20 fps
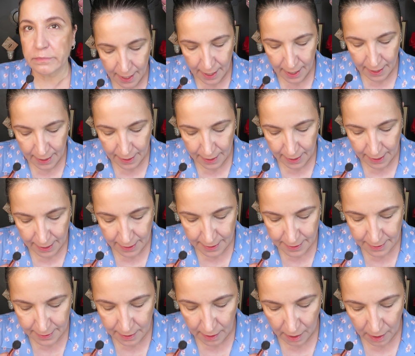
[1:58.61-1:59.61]
and
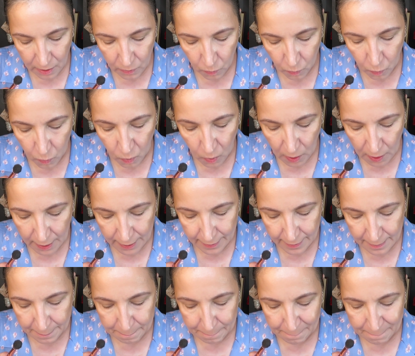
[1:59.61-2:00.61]
it's got
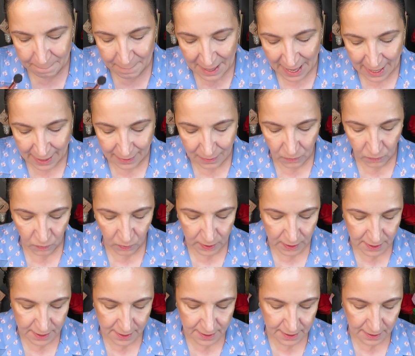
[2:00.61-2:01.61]
1 matte
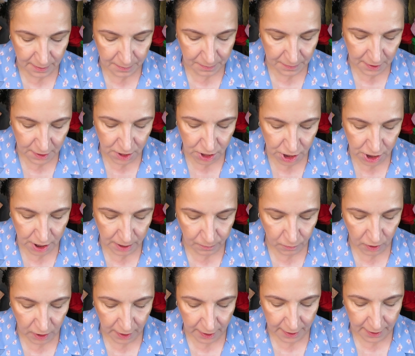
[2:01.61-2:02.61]
with some
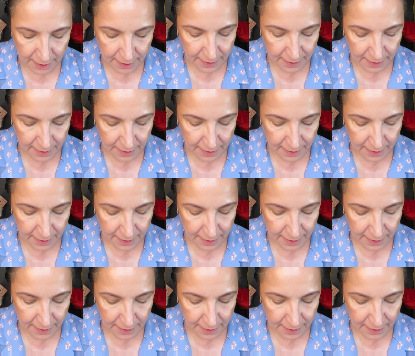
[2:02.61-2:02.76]
shimmer in